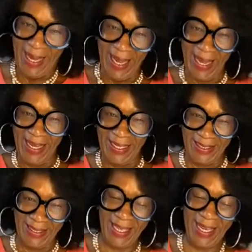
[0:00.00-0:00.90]
And
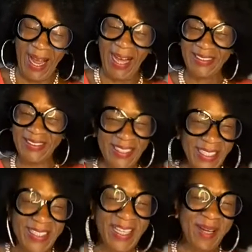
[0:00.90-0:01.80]
I
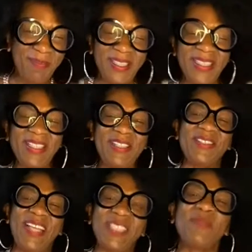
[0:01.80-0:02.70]
say that because
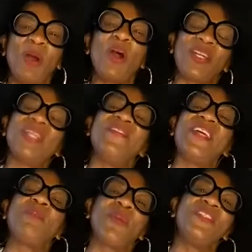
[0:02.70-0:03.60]
that's part of a
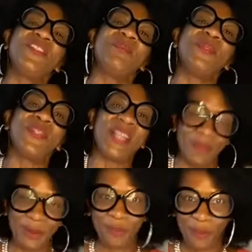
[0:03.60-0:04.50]
principle that
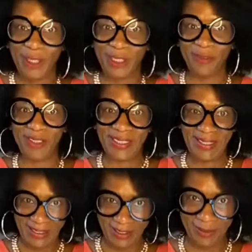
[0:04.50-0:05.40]
we really, really
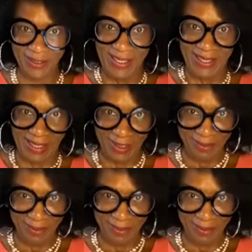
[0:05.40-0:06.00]
need to kind of